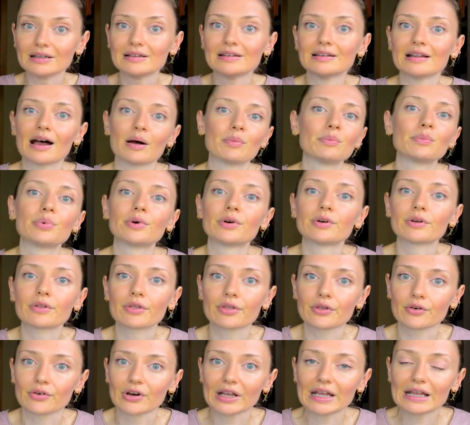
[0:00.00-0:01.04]
Number
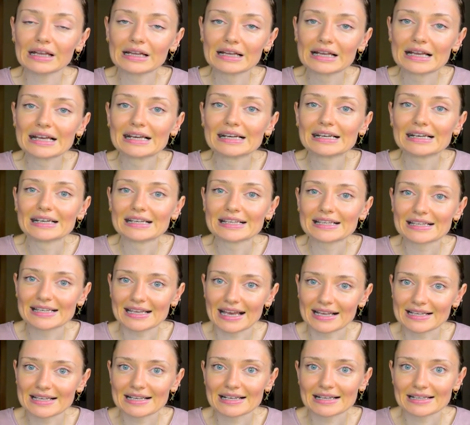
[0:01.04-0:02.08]
three,
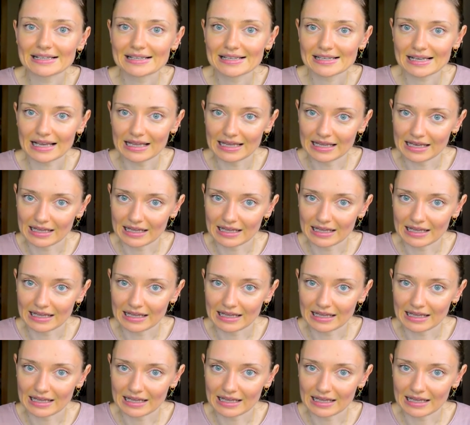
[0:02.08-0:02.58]
settings in